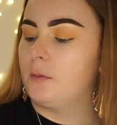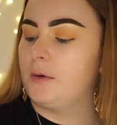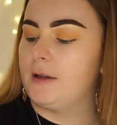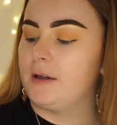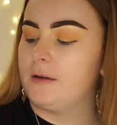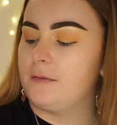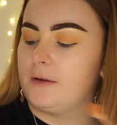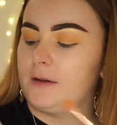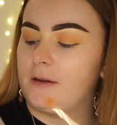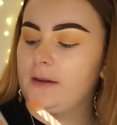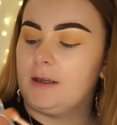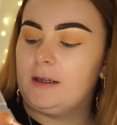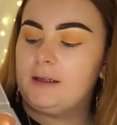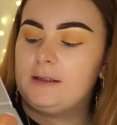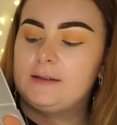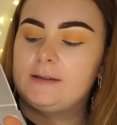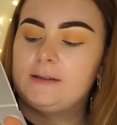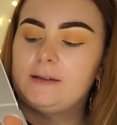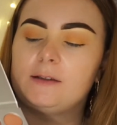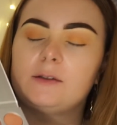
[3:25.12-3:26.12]
with
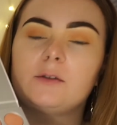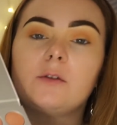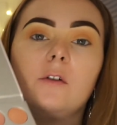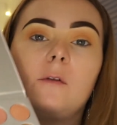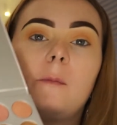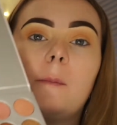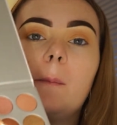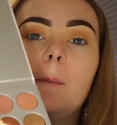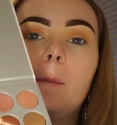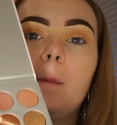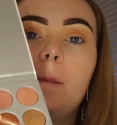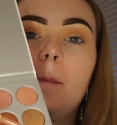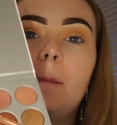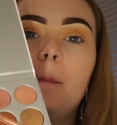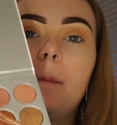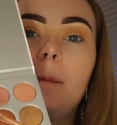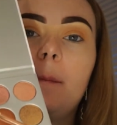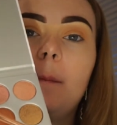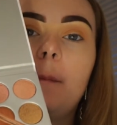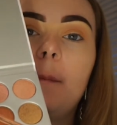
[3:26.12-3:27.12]
this sort of
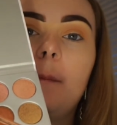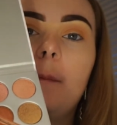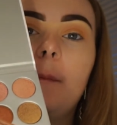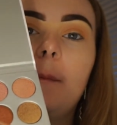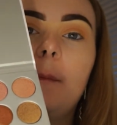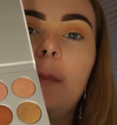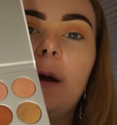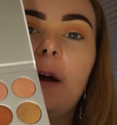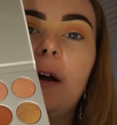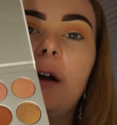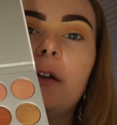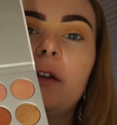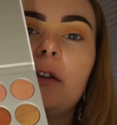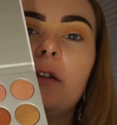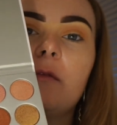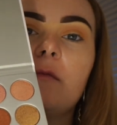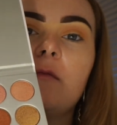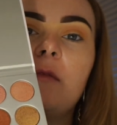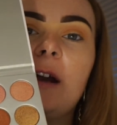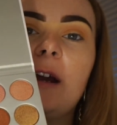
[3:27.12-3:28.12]
burnt
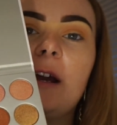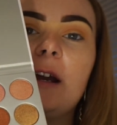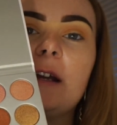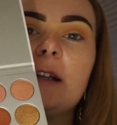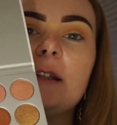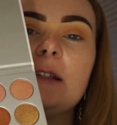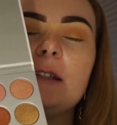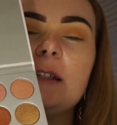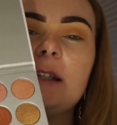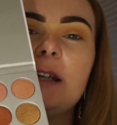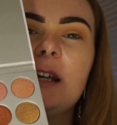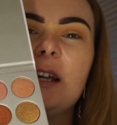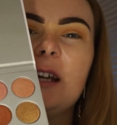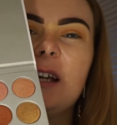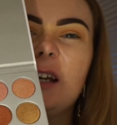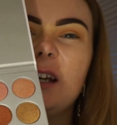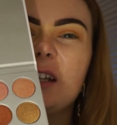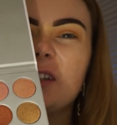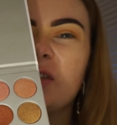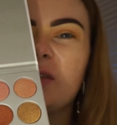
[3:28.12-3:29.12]
red,
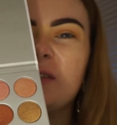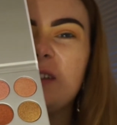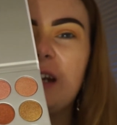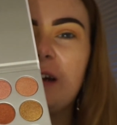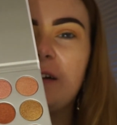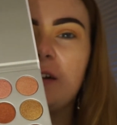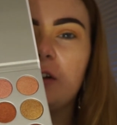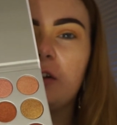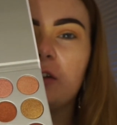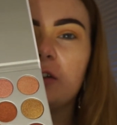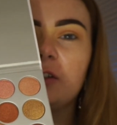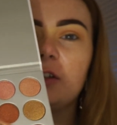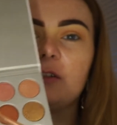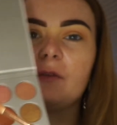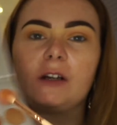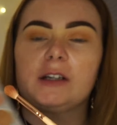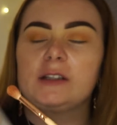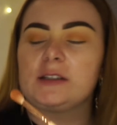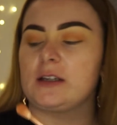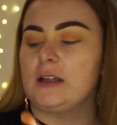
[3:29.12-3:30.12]
sort of terracotta
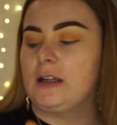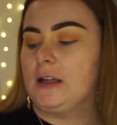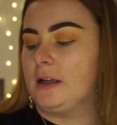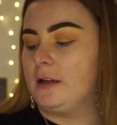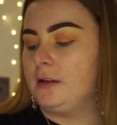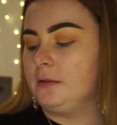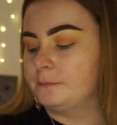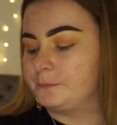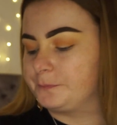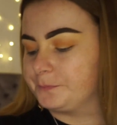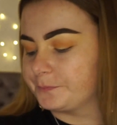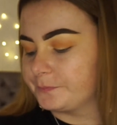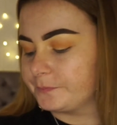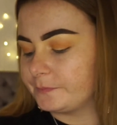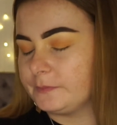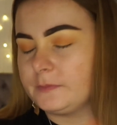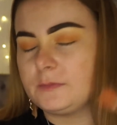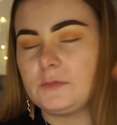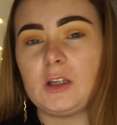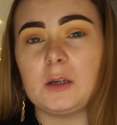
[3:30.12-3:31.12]
rust colour.
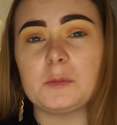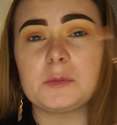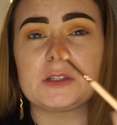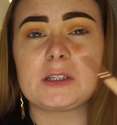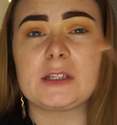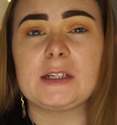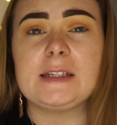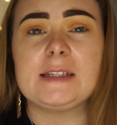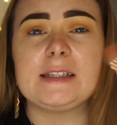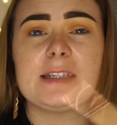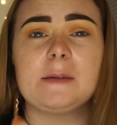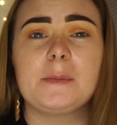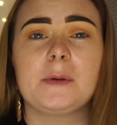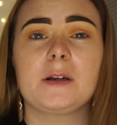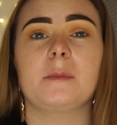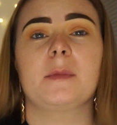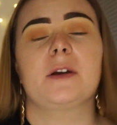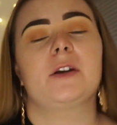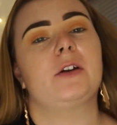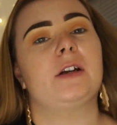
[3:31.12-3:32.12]
I'm just going to deepen
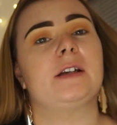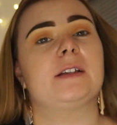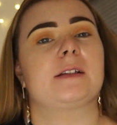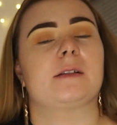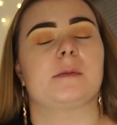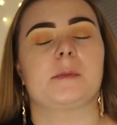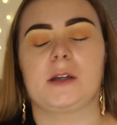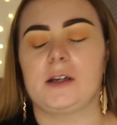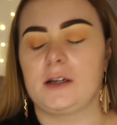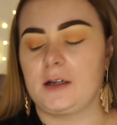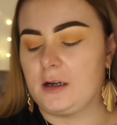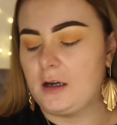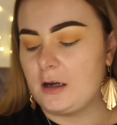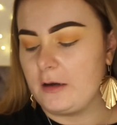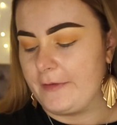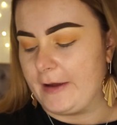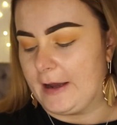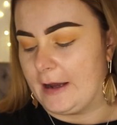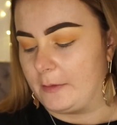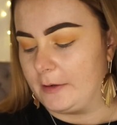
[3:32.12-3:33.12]
up my crease because I'm going to
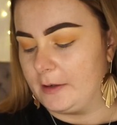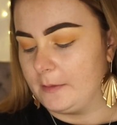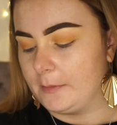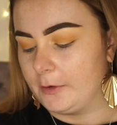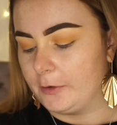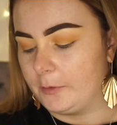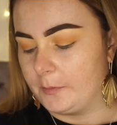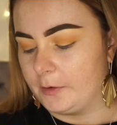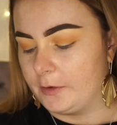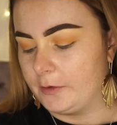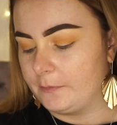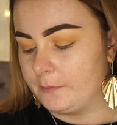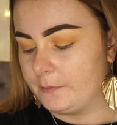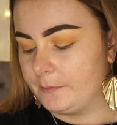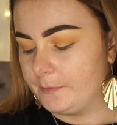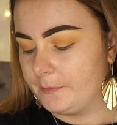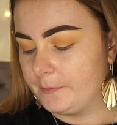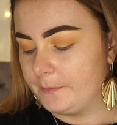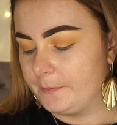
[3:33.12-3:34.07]
carve it out in a moment.